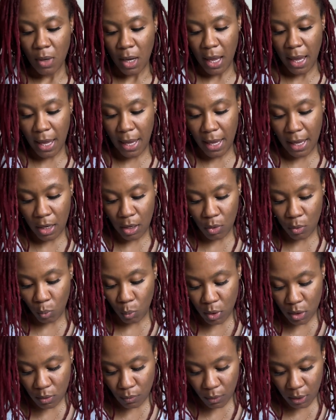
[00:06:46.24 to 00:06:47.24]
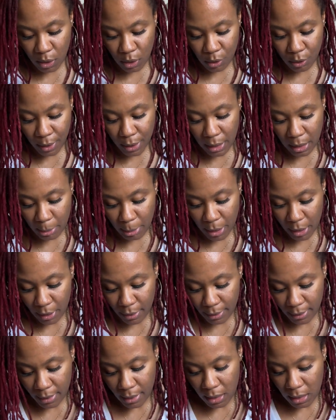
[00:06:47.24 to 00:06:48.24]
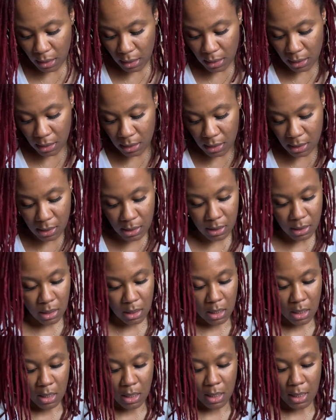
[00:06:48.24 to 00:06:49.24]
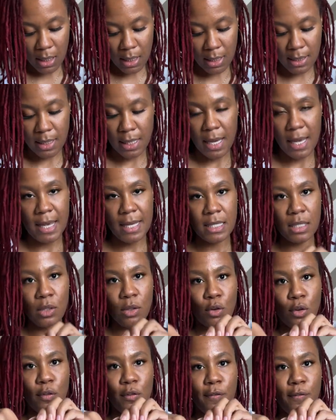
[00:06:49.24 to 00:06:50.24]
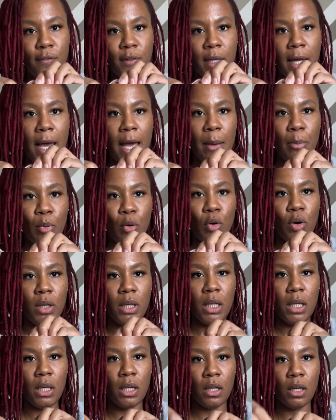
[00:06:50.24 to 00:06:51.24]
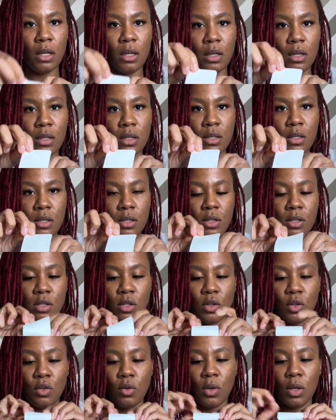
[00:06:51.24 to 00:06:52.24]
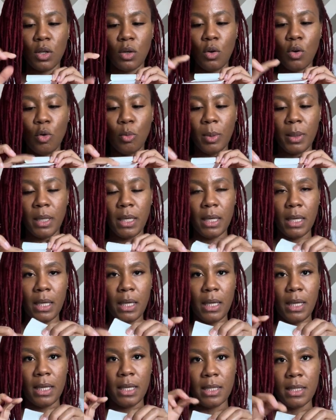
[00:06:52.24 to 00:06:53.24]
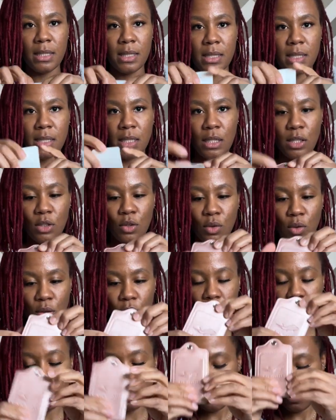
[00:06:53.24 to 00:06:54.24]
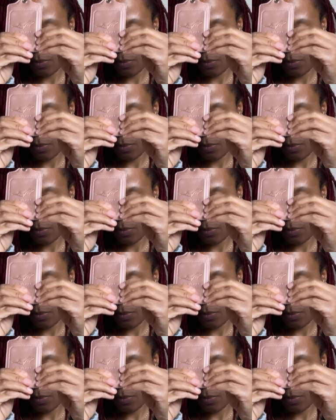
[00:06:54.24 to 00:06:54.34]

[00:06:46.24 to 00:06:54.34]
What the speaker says: and what's really great about these is it has a little flap on here so you can open it and see your